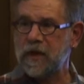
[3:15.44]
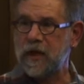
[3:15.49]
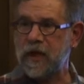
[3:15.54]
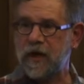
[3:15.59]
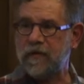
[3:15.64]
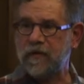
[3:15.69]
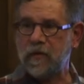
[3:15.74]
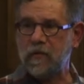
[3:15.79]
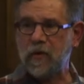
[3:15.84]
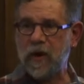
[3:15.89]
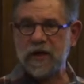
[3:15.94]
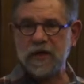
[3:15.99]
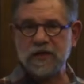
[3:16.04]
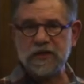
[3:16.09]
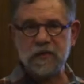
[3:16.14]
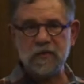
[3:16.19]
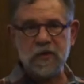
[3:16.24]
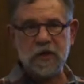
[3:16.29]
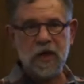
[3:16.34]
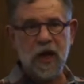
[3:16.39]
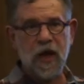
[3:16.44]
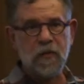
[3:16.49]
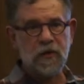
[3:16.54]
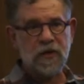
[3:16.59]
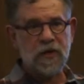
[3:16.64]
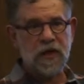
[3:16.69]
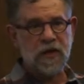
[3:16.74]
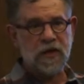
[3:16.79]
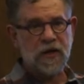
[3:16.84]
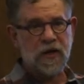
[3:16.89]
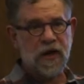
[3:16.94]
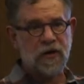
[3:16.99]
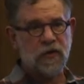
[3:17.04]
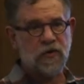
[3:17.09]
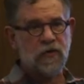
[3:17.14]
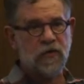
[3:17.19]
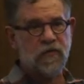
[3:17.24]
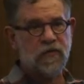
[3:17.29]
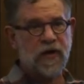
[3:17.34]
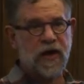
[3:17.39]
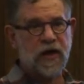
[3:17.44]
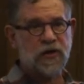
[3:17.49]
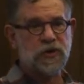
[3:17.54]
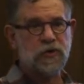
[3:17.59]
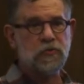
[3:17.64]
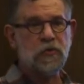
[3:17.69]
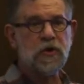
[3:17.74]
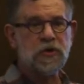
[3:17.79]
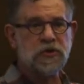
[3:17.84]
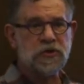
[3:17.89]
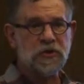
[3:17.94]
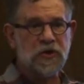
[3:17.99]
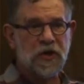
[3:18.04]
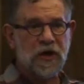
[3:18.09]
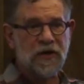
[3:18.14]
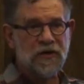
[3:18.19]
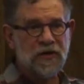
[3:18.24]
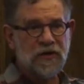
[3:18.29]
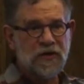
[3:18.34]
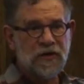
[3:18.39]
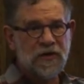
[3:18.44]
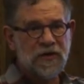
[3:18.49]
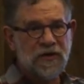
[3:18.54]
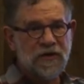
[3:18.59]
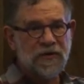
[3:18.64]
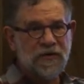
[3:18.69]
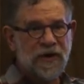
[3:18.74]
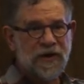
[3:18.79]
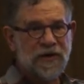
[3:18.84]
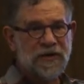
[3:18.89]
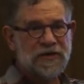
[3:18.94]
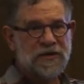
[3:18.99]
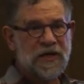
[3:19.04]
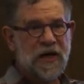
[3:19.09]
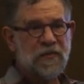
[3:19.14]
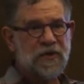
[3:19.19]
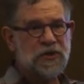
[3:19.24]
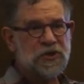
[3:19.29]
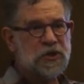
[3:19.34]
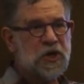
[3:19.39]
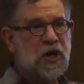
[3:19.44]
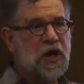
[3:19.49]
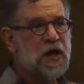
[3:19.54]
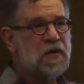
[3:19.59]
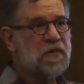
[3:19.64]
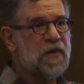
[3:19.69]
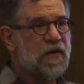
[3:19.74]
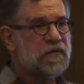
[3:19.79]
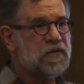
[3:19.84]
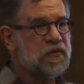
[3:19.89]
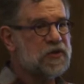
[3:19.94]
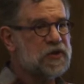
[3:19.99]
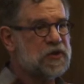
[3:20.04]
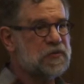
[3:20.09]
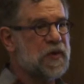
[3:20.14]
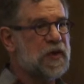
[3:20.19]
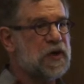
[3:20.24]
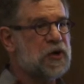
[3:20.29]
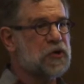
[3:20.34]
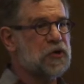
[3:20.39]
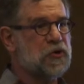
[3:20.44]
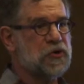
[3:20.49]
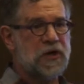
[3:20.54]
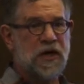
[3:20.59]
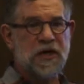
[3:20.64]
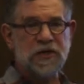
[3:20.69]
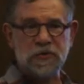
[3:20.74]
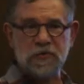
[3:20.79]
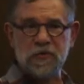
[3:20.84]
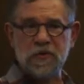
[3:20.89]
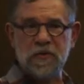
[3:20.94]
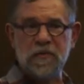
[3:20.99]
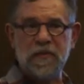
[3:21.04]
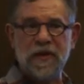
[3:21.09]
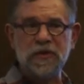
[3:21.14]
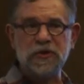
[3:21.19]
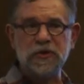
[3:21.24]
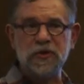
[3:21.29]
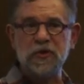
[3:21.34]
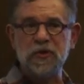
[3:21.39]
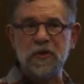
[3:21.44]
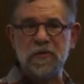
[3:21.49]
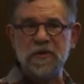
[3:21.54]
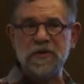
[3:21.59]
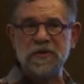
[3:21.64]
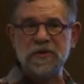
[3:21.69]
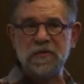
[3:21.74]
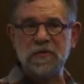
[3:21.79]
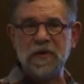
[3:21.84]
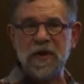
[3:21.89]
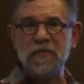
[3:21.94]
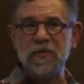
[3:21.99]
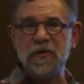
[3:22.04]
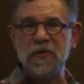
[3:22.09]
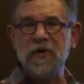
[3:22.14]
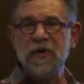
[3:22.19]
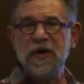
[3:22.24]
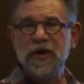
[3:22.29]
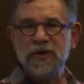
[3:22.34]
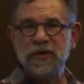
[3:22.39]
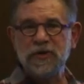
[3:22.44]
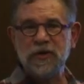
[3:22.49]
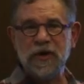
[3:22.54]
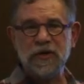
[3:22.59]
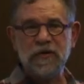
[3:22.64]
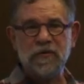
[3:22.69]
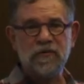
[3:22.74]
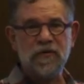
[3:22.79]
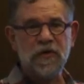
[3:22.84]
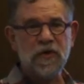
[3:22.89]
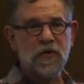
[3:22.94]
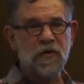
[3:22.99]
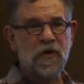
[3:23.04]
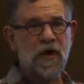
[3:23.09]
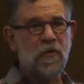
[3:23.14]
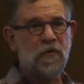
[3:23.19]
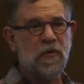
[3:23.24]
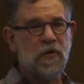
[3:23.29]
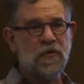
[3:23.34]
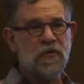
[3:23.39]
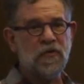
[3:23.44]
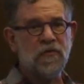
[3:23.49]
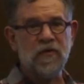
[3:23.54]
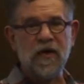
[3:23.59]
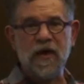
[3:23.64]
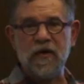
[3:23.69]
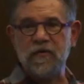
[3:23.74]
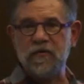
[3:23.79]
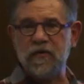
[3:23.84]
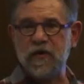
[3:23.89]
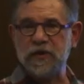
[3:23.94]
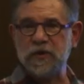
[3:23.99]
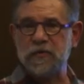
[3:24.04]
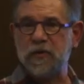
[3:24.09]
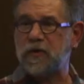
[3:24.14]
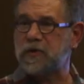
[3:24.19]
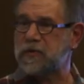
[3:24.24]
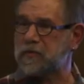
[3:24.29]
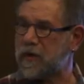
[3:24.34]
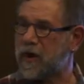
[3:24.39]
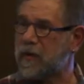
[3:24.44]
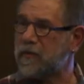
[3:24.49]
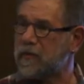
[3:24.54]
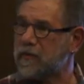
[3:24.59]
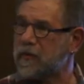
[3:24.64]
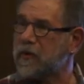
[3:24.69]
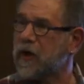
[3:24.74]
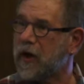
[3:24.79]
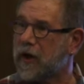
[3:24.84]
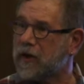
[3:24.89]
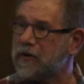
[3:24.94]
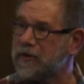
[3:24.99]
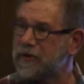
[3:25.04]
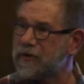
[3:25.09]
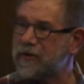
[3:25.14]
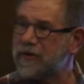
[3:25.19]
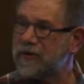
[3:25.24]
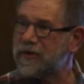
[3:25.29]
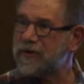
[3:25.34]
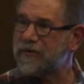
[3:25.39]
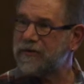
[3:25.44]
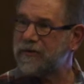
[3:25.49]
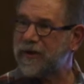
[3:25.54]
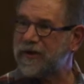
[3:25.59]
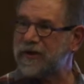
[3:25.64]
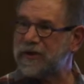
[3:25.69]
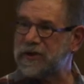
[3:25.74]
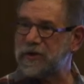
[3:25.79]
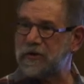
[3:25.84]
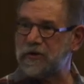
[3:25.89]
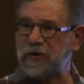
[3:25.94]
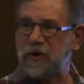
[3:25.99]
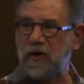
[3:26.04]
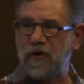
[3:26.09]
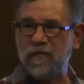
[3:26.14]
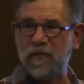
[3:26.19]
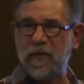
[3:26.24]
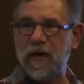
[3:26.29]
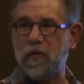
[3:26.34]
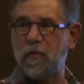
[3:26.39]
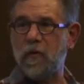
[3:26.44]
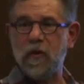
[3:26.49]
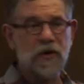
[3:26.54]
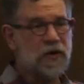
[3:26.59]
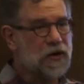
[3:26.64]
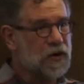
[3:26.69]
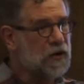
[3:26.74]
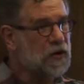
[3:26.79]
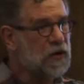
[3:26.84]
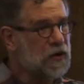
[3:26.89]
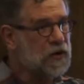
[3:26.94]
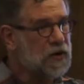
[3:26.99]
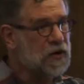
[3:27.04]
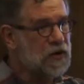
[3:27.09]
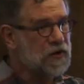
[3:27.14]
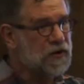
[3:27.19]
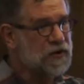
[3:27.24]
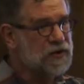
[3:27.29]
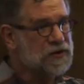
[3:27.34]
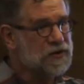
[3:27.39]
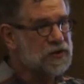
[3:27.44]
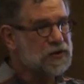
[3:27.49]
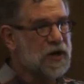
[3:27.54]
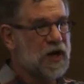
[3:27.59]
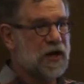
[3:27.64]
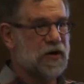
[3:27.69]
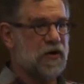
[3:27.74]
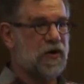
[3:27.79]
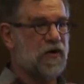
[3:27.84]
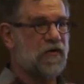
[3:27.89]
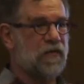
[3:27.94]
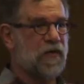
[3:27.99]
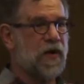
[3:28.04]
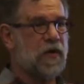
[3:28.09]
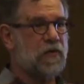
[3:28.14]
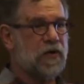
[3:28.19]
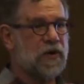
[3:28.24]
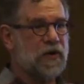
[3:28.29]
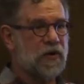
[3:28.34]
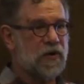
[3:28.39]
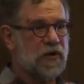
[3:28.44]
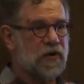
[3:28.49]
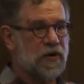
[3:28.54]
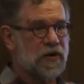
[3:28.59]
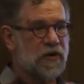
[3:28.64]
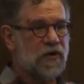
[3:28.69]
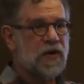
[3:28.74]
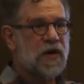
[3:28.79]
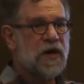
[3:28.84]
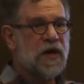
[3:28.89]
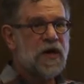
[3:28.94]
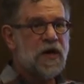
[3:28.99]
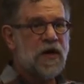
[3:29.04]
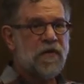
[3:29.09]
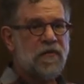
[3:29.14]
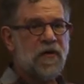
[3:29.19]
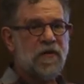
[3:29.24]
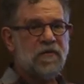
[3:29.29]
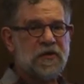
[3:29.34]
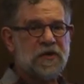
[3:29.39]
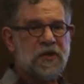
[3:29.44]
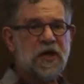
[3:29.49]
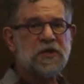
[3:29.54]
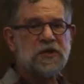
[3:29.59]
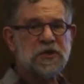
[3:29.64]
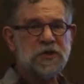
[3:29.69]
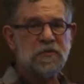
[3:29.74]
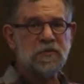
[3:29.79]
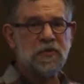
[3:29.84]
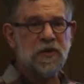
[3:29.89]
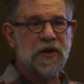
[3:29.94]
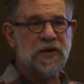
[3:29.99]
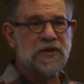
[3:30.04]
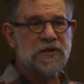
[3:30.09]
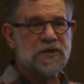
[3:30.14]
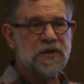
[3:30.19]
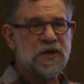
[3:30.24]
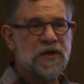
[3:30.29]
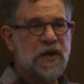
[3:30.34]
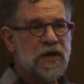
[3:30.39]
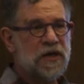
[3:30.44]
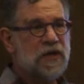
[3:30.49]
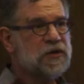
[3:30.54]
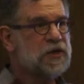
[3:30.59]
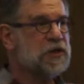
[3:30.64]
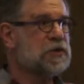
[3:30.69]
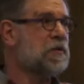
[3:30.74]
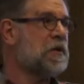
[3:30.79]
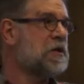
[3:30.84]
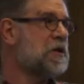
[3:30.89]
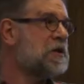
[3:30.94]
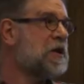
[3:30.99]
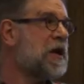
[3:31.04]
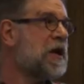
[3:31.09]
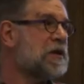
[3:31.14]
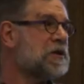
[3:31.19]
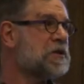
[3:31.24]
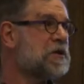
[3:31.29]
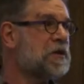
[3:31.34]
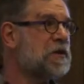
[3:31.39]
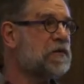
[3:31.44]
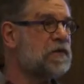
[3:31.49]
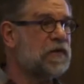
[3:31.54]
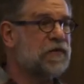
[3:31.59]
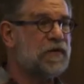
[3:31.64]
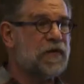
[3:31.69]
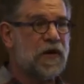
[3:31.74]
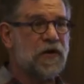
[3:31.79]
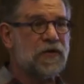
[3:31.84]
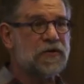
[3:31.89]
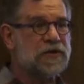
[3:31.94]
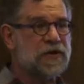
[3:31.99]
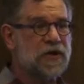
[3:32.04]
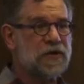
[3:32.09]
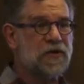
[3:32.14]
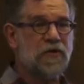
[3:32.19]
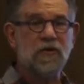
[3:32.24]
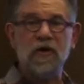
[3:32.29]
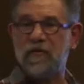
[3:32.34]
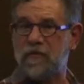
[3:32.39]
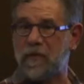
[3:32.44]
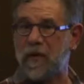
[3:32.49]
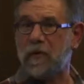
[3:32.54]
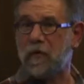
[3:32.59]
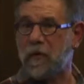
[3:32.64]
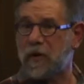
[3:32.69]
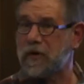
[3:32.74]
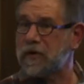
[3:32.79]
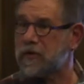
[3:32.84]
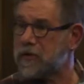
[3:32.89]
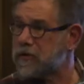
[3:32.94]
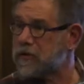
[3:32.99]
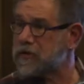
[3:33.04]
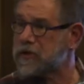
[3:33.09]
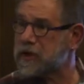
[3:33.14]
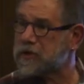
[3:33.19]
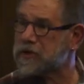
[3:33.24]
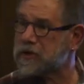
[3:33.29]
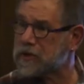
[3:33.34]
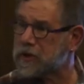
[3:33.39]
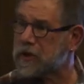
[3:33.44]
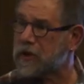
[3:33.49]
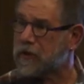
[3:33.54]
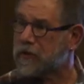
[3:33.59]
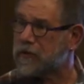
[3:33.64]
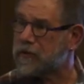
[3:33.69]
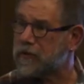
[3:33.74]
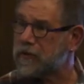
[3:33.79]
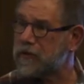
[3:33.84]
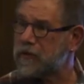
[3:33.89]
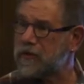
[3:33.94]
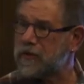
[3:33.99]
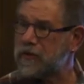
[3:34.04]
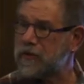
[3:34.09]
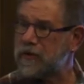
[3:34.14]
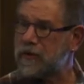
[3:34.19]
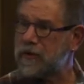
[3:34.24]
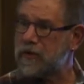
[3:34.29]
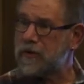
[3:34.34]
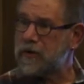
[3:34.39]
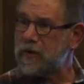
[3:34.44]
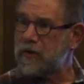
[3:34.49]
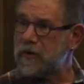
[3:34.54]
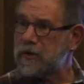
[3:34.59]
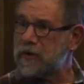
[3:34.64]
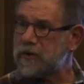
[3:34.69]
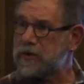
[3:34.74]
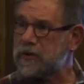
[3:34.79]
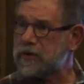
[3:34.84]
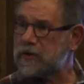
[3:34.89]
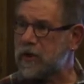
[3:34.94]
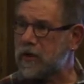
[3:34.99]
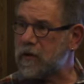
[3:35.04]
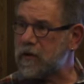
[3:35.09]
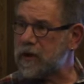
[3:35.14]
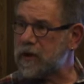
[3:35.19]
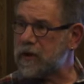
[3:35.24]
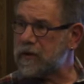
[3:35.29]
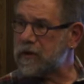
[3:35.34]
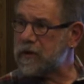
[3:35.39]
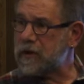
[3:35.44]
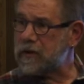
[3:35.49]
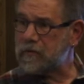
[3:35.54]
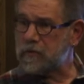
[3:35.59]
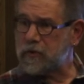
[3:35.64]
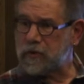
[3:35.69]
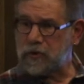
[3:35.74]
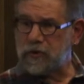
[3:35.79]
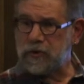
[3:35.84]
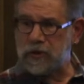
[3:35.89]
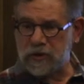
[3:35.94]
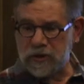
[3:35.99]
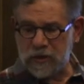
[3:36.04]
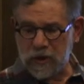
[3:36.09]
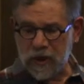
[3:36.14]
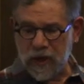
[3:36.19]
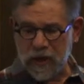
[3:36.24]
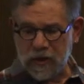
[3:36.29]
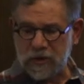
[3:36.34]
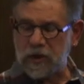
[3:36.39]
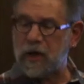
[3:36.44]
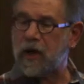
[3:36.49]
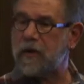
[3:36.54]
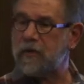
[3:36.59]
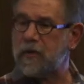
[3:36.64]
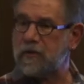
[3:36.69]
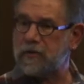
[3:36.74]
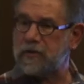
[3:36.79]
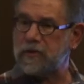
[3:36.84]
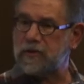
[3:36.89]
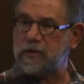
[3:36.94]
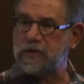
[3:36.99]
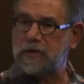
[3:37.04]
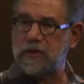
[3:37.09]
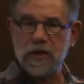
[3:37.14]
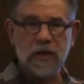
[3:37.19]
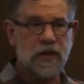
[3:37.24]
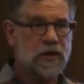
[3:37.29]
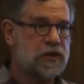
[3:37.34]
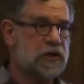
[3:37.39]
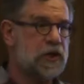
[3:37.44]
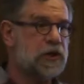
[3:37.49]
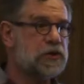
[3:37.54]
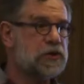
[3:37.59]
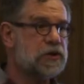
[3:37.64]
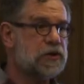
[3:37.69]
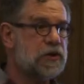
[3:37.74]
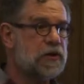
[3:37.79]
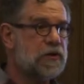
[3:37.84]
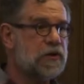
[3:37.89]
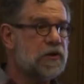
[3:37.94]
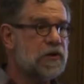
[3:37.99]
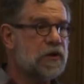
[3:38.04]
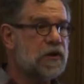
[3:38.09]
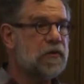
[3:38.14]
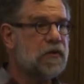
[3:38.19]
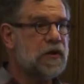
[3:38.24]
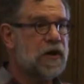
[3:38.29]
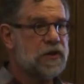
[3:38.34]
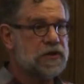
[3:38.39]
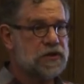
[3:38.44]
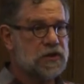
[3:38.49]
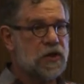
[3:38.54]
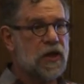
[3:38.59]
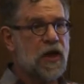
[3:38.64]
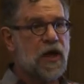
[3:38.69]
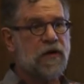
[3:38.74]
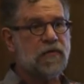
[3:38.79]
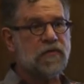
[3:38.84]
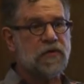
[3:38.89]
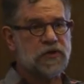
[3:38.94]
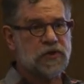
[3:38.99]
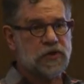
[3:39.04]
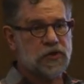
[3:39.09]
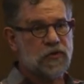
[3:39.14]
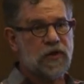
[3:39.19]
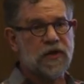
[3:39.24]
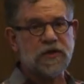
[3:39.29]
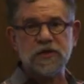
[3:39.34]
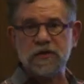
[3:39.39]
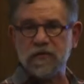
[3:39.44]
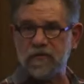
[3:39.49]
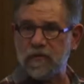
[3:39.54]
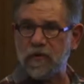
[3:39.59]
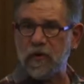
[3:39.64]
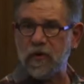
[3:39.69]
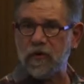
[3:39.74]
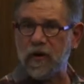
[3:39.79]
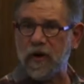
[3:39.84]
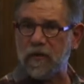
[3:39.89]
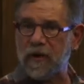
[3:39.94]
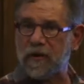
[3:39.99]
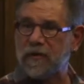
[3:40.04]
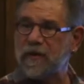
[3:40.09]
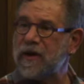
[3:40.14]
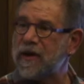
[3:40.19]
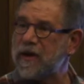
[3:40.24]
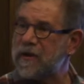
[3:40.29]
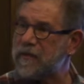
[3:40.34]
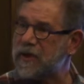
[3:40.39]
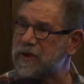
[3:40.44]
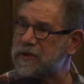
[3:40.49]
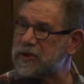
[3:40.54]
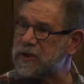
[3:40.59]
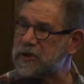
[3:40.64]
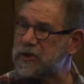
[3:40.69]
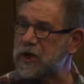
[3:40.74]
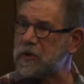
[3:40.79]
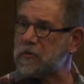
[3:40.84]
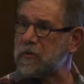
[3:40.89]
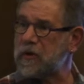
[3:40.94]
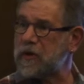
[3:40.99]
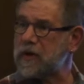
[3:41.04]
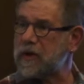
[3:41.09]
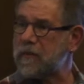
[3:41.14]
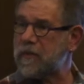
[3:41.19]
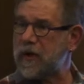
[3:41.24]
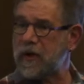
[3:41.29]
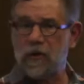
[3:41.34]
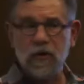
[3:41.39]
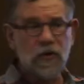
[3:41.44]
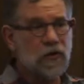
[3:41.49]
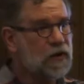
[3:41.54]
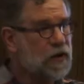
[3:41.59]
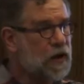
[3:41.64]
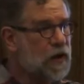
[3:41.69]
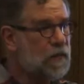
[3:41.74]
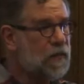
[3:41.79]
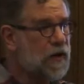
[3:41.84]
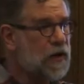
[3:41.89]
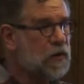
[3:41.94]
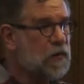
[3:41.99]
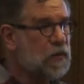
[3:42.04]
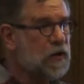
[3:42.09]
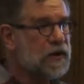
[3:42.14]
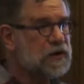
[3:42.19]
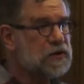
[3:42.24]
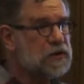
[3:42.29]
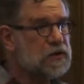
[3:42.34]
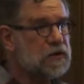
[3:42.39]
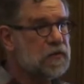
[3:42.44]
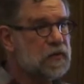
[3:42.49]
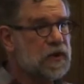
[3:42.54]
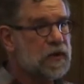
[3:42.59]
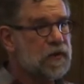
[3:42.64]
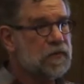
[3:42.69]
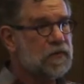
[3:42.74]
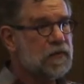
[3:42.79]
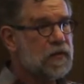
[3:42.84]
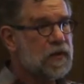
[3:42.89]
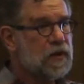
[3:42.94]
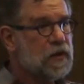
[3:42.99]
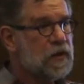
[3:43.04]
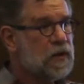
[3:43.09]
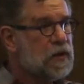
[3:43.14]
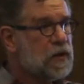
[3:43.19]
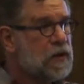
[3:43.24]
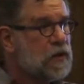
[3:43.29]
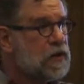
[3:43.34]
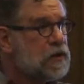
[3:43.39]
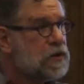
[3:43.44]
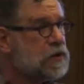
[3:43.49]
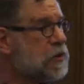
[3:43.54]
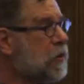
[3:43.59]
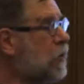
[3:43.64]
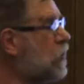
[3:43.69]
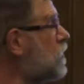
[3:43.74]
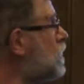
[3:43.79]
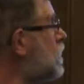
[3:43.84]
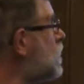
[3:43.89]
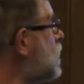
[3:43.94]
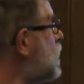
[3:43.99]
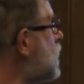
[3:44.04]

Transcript: And if I'm writing something complicated, I don't know if it actually works or not. Right? It's how much time have you spent at your desk with a pencil and a piece of paper trying to figure out whether you've got a fence post problem or not. Right? Is there an off by one error here? Is there not an off by one error here? If you have a test in place, you just run the test, and if it fails, then you're off by one and you adjust the code. So it reduces a lot of time, it reduces a lot of tension, it eliminates a lot of the stress of programming, it makes it generally a better place to be. So